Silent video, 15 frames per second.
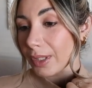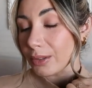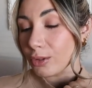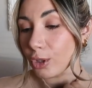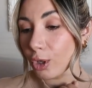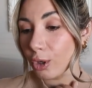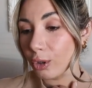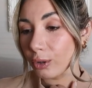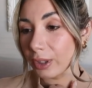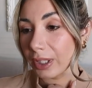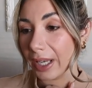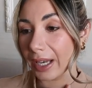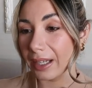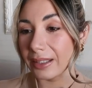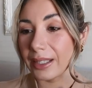so
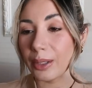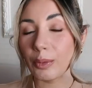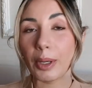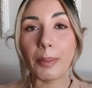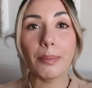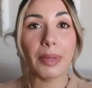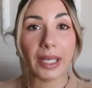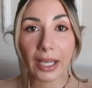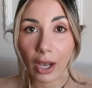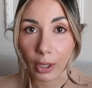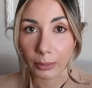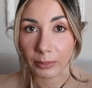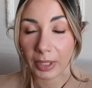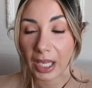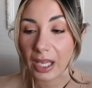yeah they were big
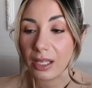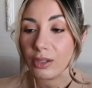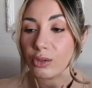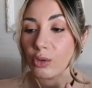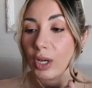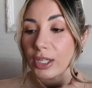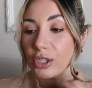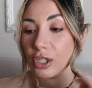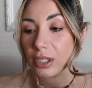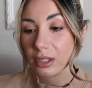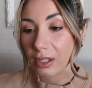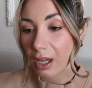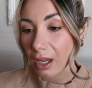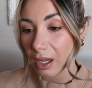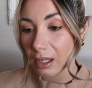on me so i just
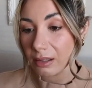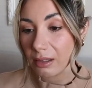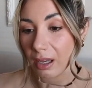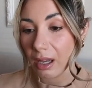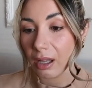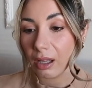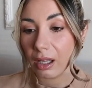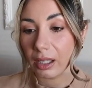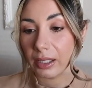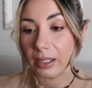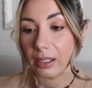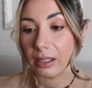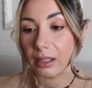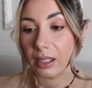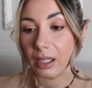thought i
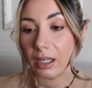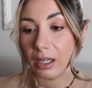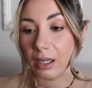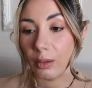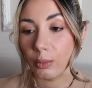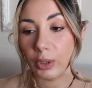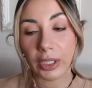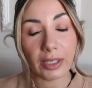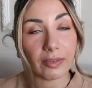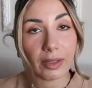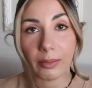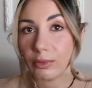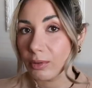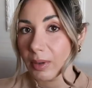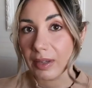uh, will give
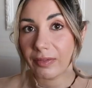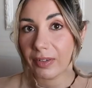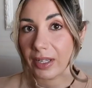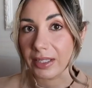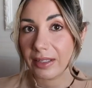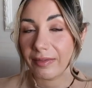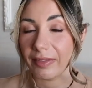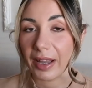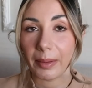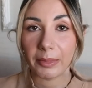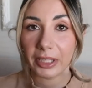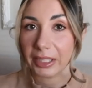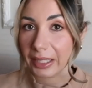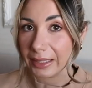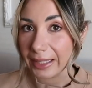them to my friends and
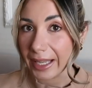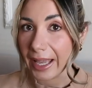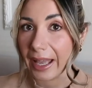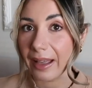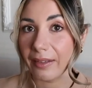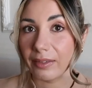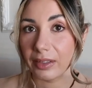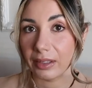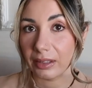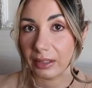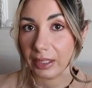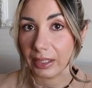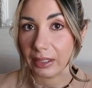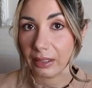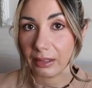family that they have
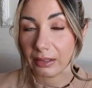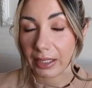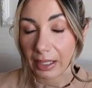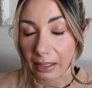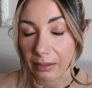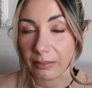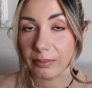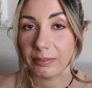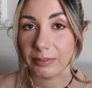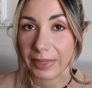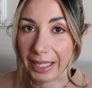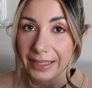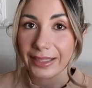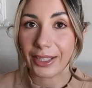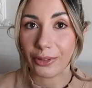like their
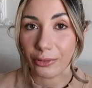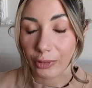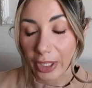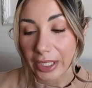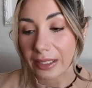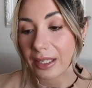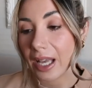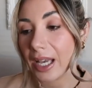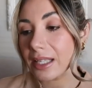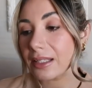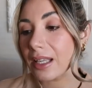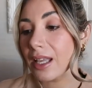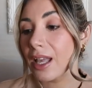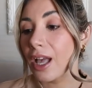that's their ring size